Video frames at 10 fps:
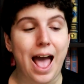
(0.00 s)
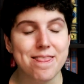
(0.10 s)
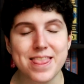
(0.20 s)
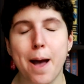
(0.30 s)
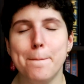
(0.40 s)

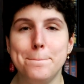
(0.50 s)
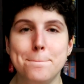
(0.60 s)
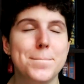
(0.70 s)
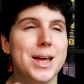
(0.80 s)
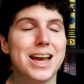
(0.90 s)
and that
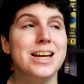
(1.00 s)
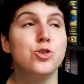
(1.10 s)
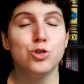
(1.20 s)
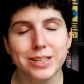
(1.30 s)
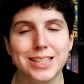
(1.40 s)

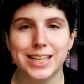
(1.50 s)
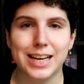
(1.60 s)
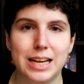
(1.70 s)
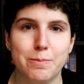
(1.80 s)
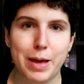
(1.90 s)

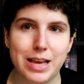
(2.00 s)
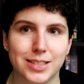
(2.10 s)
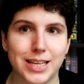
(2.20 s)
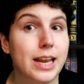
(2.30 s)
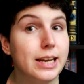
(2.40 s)
intrinsically
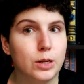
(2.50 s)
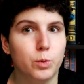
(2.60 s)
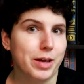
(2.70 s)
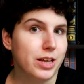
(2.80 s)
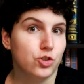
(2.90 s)
makes it a
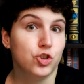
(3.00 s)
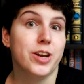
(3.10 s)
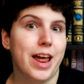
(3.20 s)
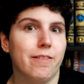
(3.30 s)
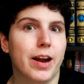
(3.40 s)
little bit
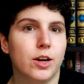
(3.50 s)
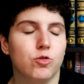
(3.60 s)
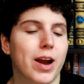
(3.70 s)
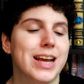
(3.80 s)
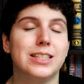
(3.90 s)
generic, right?